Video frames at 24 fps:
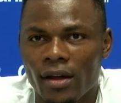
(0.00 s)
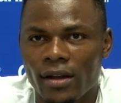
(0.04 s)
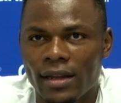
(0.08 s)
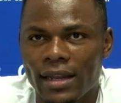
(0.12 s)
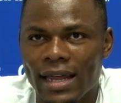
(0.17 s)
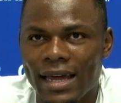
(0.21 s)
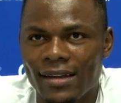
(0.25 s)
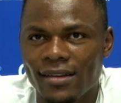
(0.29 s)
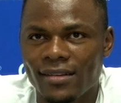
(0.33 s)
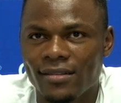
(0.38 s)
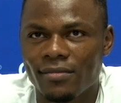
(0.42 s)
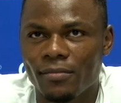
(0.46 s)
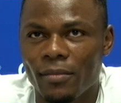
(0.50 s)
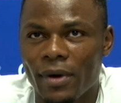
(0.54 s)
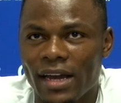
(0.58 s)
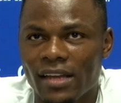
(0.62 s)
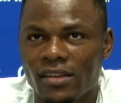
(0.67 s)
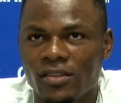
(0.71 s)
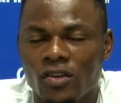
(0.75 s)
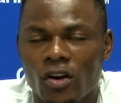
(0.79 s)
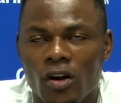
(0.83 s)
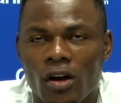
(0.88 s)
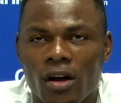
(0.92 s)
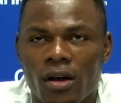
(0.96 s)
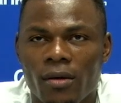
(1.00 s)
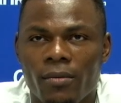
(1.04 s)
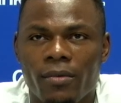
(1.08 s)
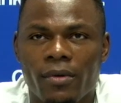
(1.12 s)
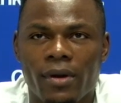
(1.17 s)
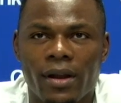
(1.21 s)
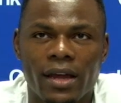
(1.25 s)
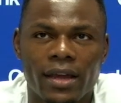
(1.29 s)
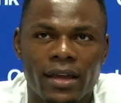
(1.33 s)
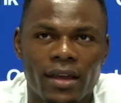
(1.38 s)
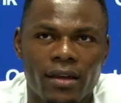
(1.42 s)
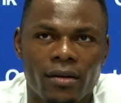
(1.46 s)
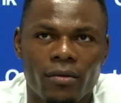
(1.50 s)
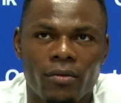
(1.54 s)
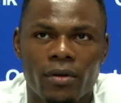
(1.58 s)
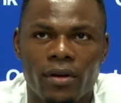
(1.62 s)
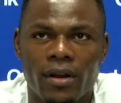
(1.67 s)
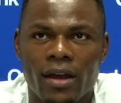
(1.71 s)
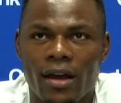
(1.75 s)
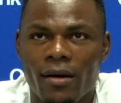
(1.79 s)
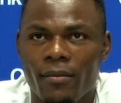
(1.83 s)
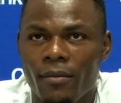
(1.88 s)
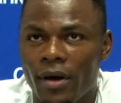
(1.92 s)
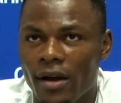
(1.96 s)
that's my job. Like
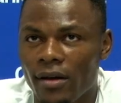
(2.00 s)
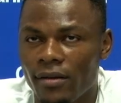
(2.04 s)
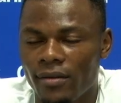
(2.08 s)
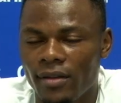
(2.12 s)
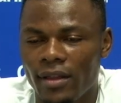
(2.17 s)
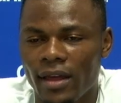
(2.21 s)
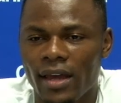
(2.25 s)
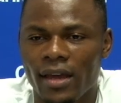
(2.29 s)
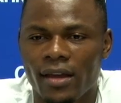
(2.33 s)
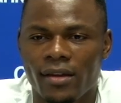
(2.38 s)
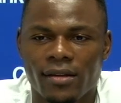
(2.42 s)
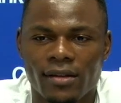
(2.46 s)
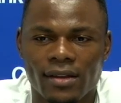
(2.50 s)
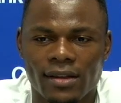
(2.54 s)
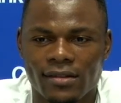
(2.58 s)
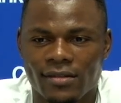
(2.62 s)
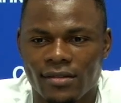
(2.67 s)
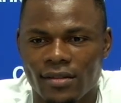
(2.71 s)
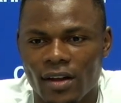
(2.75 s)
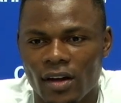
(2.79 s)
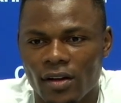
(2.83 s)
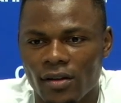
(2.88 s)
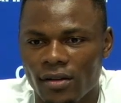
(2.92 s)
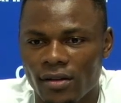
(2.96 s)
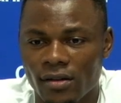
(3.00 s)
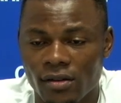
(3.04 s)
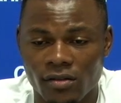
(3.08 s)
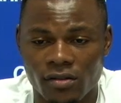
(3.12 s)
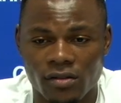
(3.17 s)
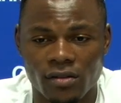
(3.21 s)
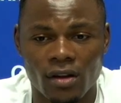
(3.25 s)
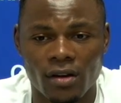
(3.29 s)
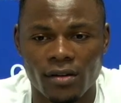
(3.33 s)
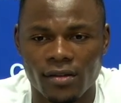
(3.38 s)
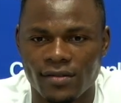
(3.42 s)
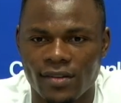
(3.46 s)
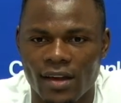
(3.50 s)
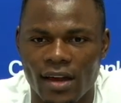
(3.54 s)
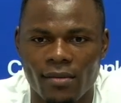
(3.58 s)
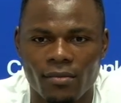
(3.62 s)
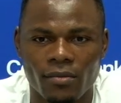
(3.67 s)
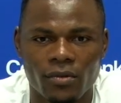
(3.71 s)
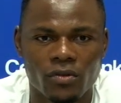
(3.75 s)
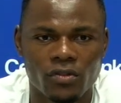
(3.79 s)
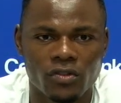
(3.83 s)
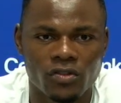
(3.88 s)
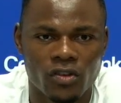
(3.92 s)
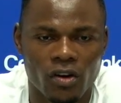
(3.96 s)
when I'm out there, it's not there's no
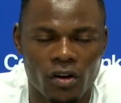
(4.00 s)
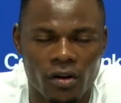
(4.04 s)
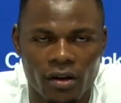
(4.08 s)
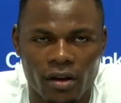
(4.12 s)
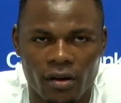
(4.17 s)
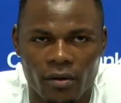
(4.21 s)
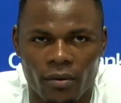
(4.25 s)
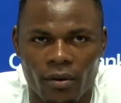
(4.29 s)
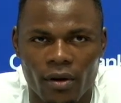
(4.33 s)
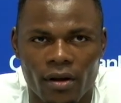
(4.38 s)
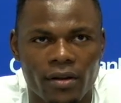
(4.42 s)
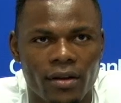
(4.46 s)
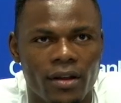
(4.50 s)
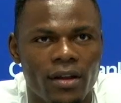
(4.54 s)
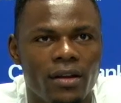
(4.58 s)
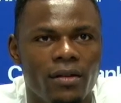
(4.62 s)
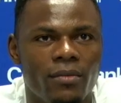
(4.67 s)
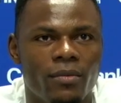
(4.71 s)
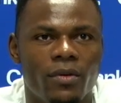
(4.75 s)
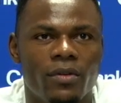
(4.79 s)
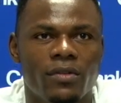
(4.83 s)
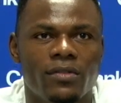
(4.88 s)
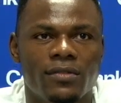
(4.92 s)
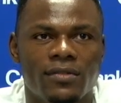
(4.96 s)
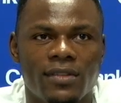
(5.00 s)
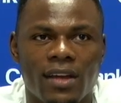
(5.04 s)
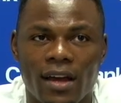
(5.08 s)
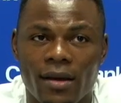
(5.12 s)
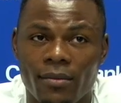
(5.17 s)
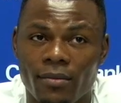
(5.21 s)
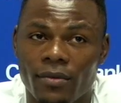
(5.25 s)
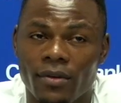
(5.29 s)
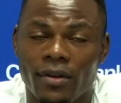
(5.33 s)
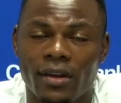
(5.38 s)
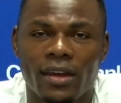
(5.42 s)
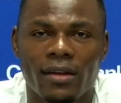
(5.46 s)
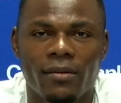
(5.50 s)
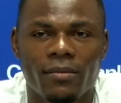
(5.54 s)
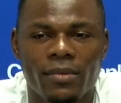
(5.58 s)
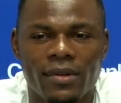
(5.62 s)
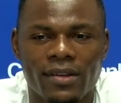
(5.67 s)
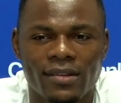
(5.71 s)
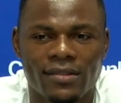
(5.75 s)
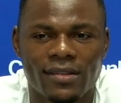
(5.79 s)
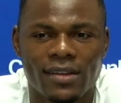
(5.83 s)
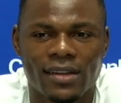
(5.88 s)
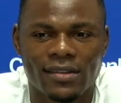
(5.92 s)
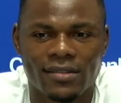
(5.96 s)
time to joke around anymore. It's time to get
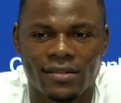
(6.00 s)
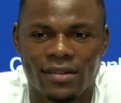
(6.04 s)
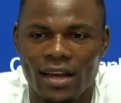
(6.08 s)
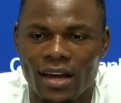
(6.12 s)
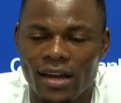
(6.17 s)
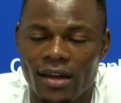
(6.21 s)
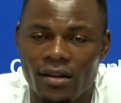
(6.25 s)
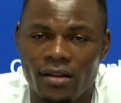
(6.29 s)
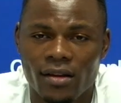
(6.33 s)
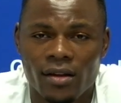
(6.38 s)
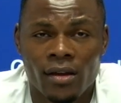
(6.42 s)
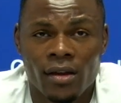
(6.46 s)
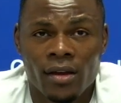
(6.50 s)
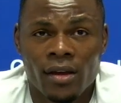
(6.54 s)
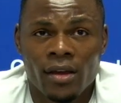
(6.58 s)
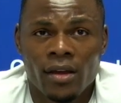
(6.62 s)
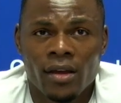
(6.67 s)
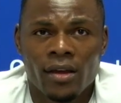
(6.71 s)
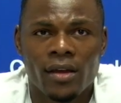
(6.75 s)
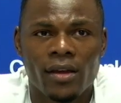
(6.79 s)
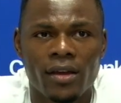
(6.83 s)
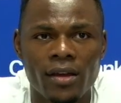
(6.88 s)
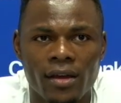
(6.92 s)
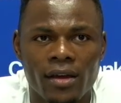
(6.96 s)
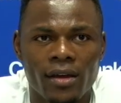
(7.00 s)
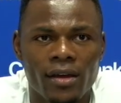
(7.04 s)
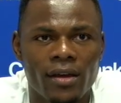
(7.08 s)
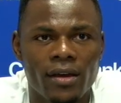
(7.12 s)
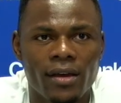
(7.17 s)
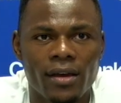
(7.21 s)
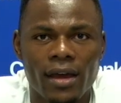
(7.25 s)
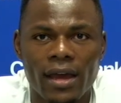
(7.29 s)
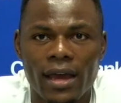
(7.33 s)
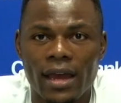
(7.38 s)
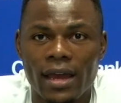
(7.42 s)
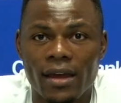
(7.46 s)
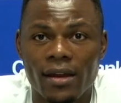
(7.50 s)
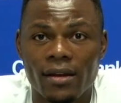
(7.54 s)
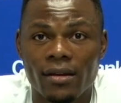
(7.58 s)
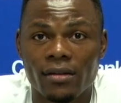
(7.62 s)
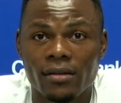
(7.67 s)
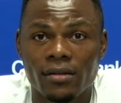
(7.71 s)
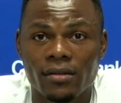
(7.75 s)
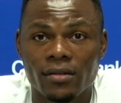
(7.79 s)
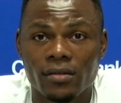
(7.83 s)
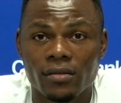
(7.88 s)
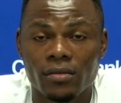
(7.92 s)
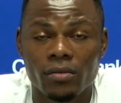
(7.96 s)
business done
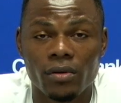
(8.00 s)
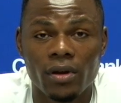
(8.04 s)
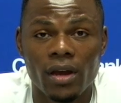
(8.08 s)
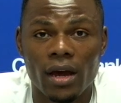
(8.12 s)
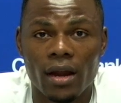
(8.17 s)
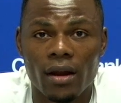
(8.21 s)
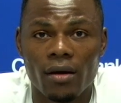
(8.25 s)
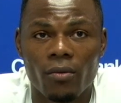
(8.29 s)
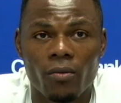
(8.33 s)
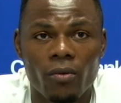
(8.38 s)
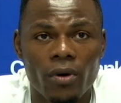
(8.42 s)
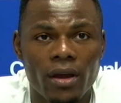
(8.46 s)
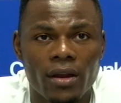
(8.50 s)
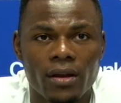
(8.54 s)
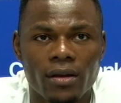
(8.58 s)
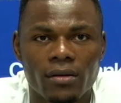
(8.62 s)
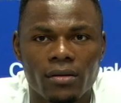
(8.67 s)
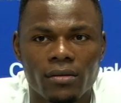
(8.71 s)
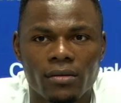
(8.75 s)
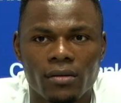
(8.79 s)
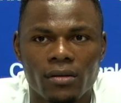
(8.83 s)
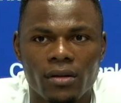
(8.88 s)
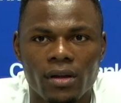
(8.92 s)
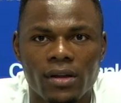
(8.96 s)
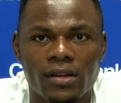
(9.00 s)
and we gotta win.